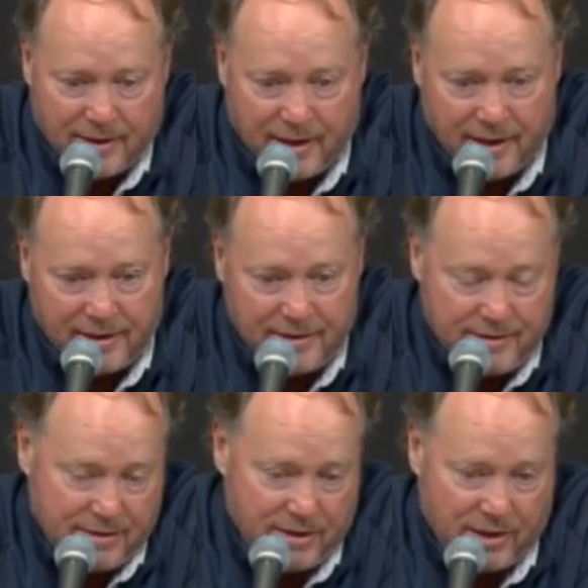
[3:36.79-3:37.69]

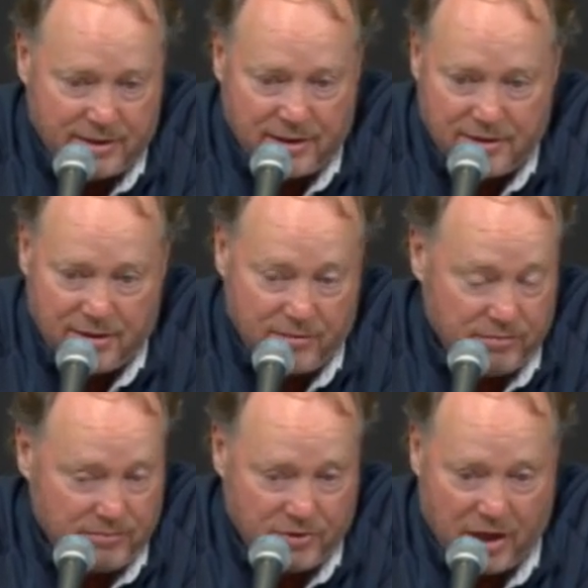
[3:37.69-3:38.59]
And you know, I said, you
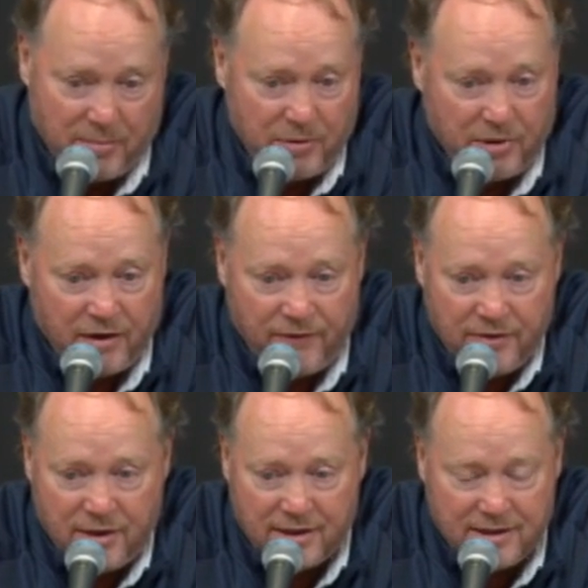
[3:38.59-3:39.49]
know, you got to be ready
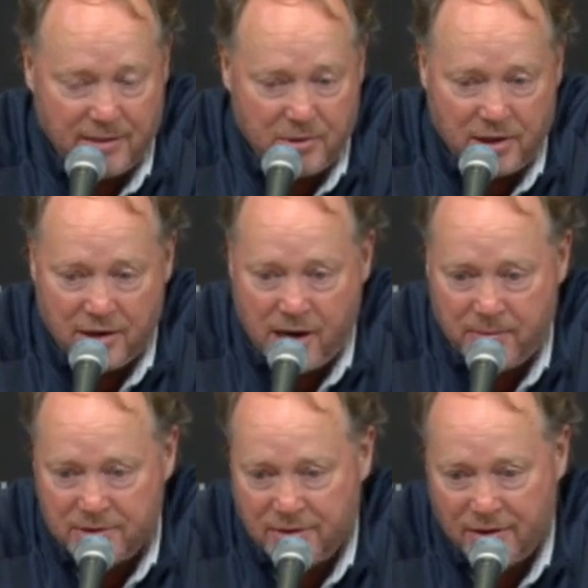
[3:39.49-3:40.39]
for the next time you get an
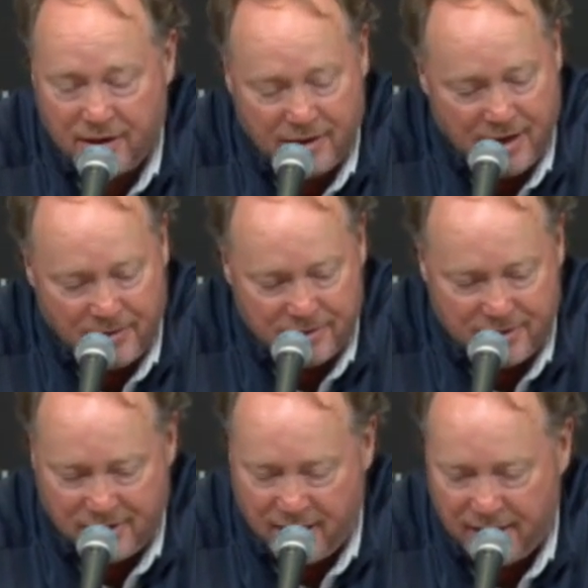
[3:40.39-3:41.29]
opportunity, and that was
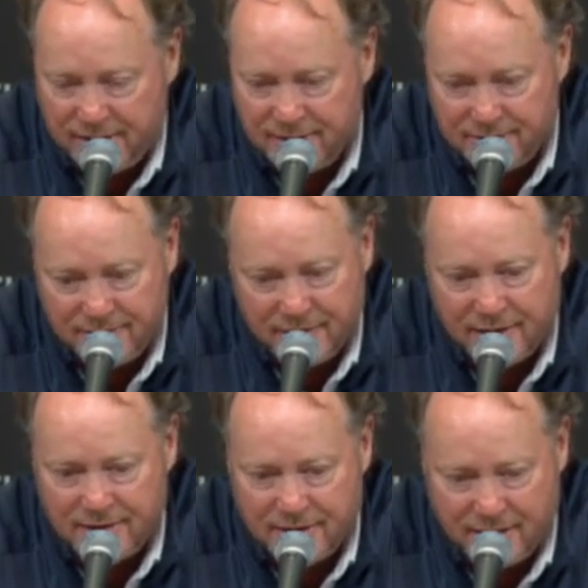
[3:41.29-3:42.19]
tonight. And
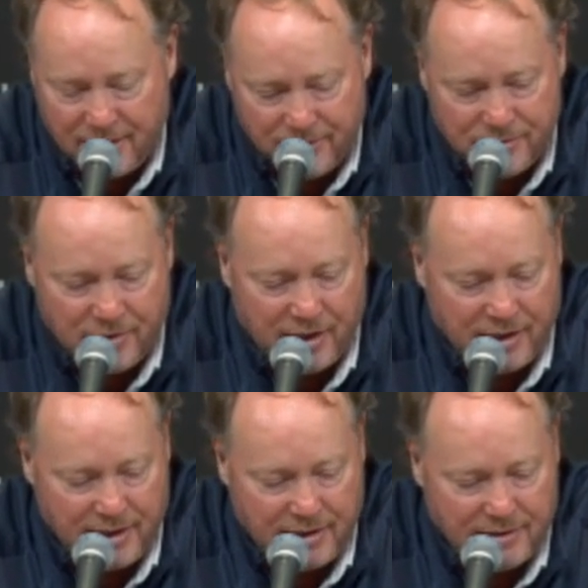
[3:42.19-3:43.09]
and uh, he was
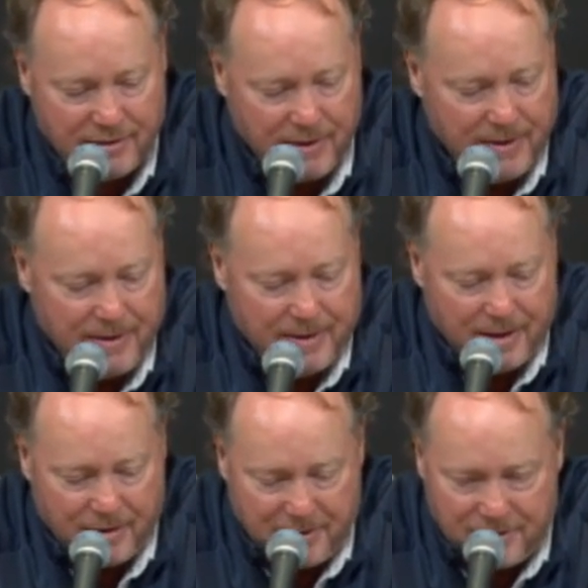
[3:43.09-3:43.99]
ready, and
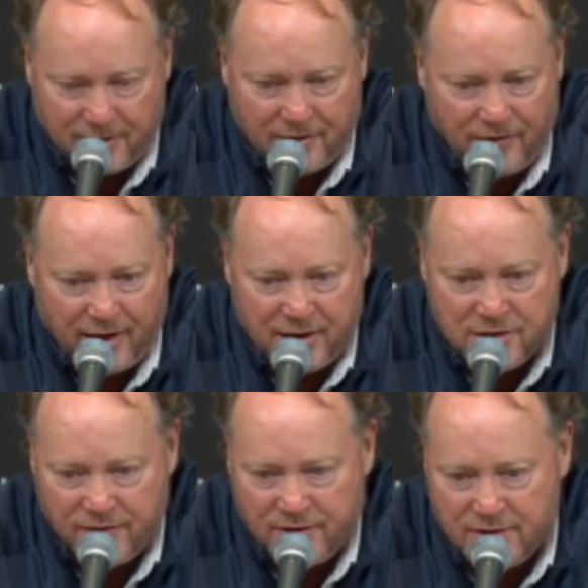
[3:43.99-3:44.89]
um, he took
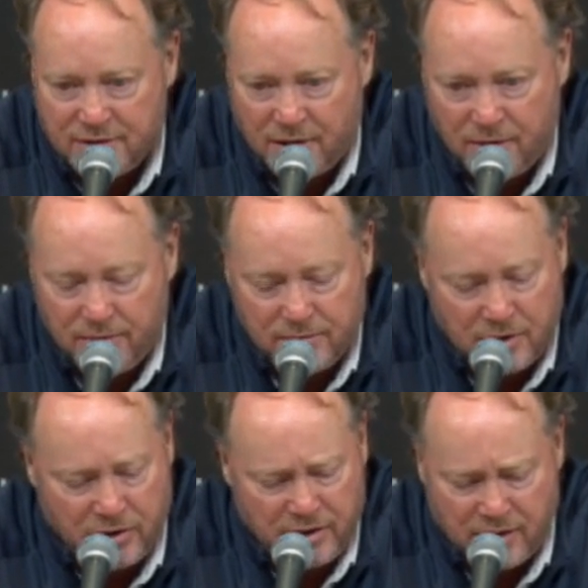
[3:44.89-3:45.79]
advantage of it. So
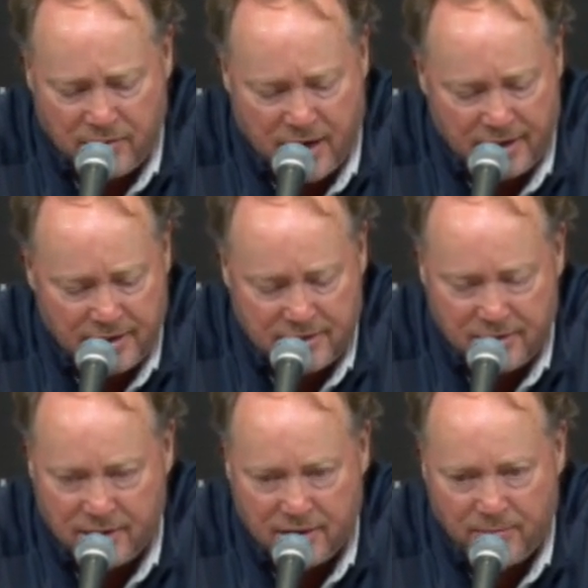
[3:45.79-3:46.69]
you know, and, and, Rodney
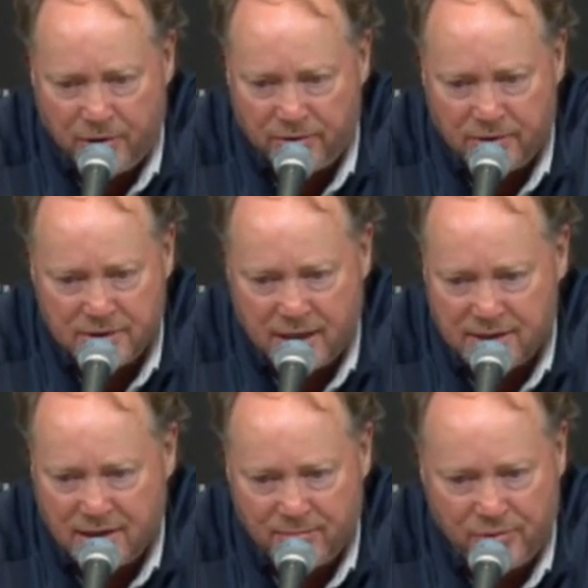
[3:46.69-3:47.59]
too. I think both those
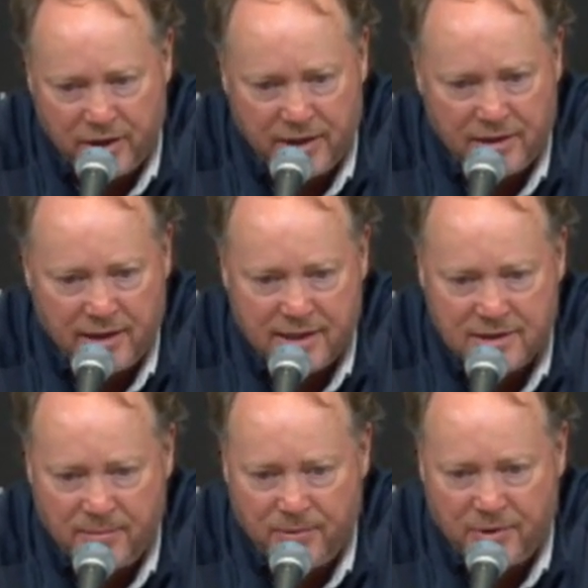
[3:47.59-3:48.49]
guys hadn't played the
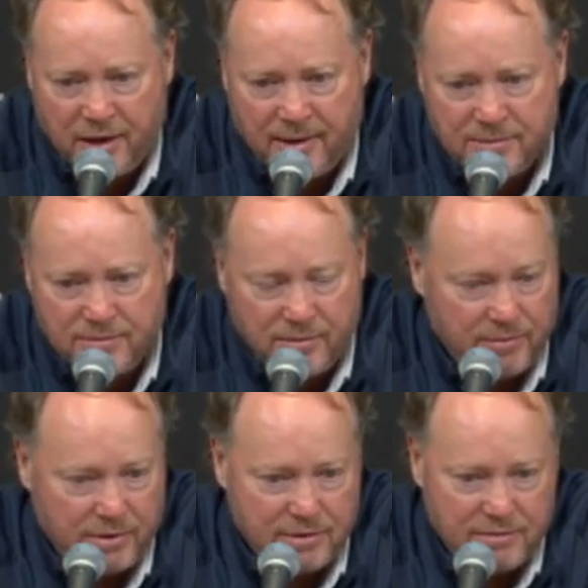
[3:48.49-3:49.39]
last couple games
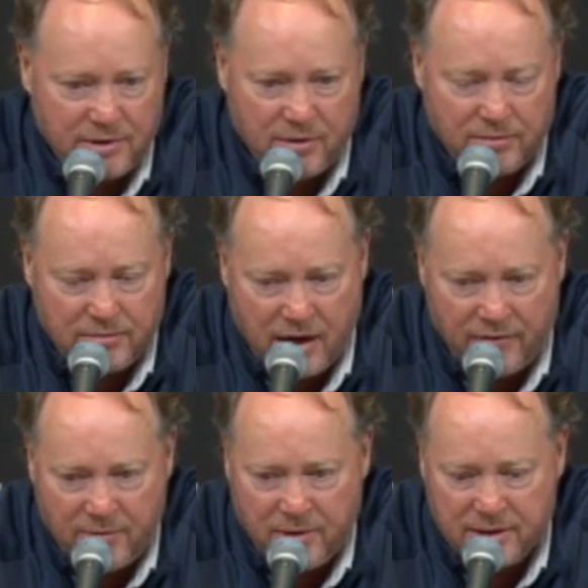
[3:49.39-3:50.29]
when we're you know
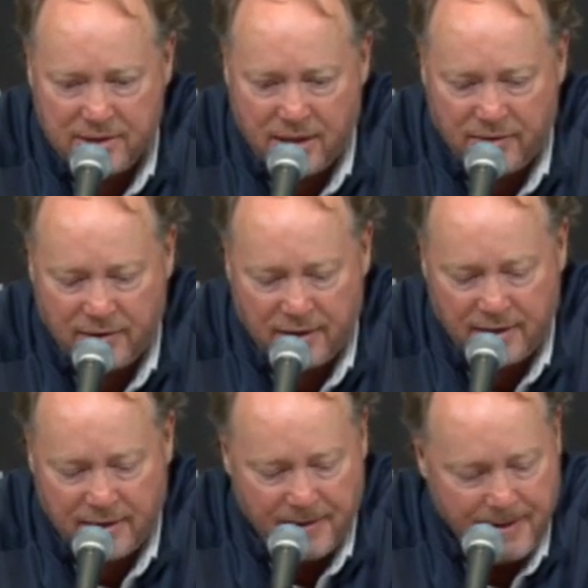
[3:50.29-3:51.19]
everybody's
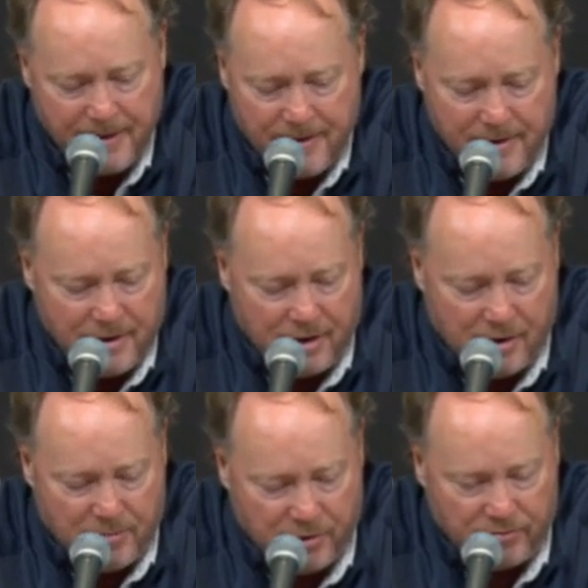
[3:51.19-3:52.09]
healthy and.
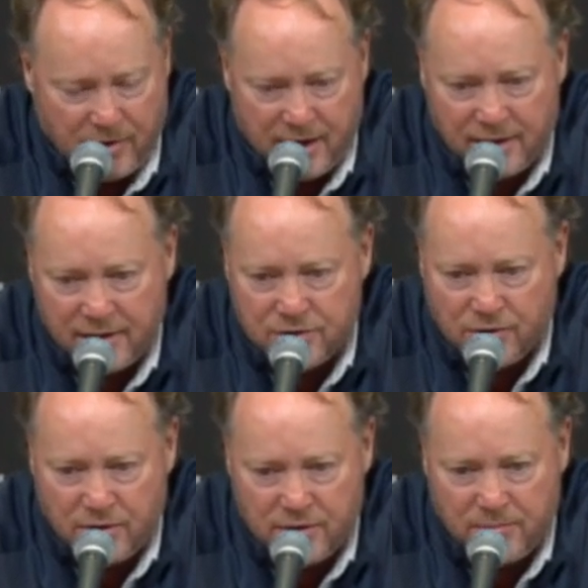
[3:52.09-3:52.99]
Uh, both Rodney and
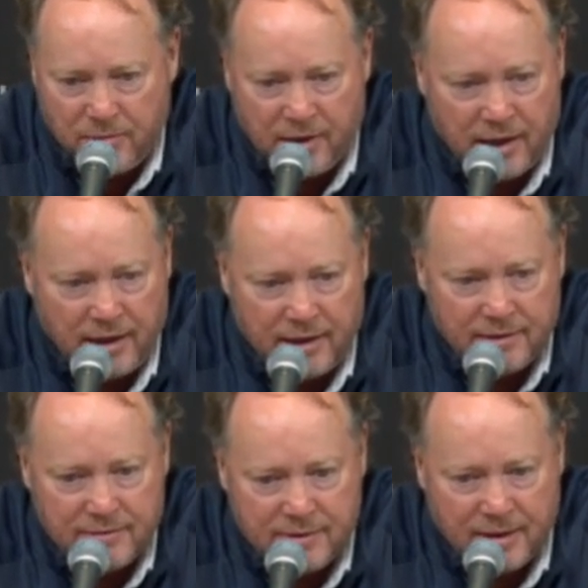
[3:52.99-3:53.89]
Jordan to be ready,
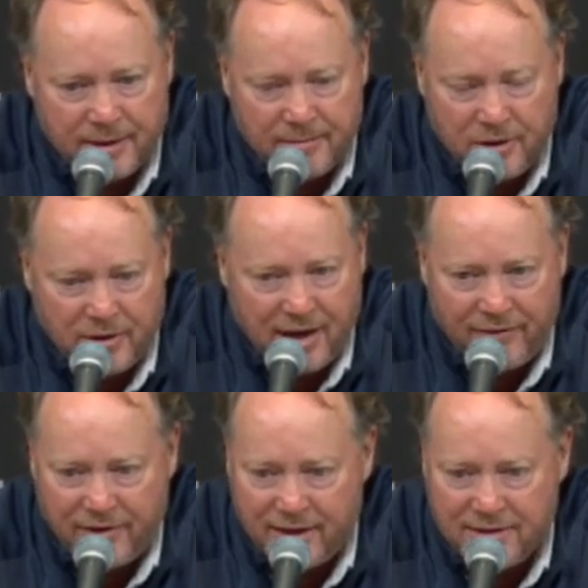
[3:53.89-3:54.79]
and um, you know to
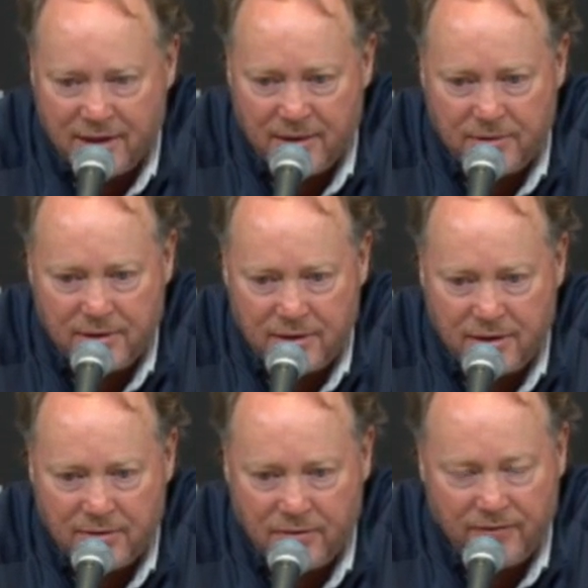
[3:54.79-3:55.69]
have that depth,
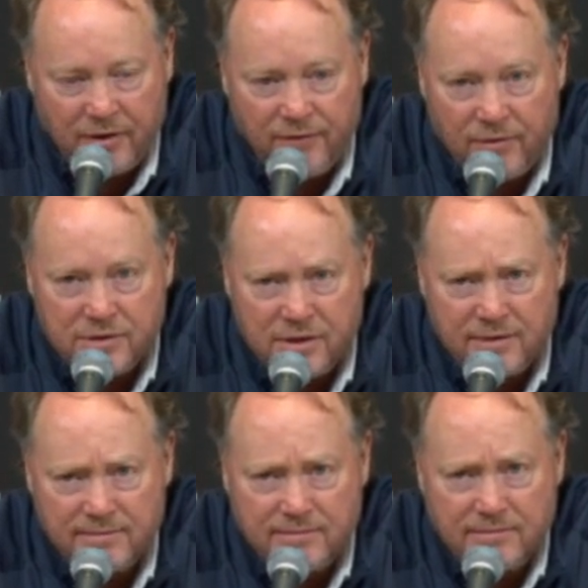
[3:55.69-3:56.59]
uh, we're very
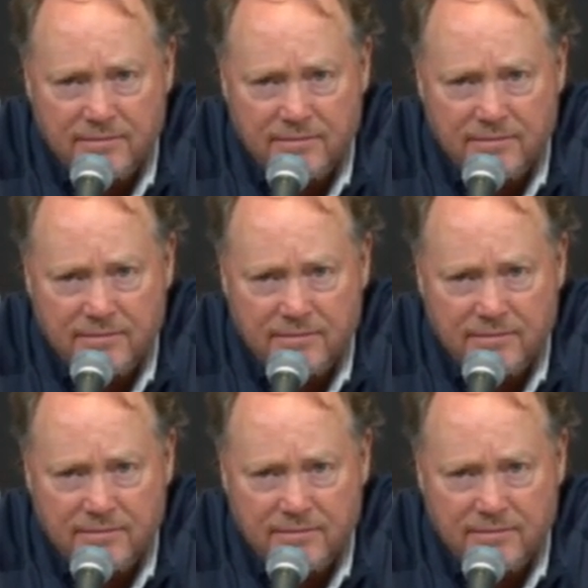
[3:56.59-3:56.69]
fortunate.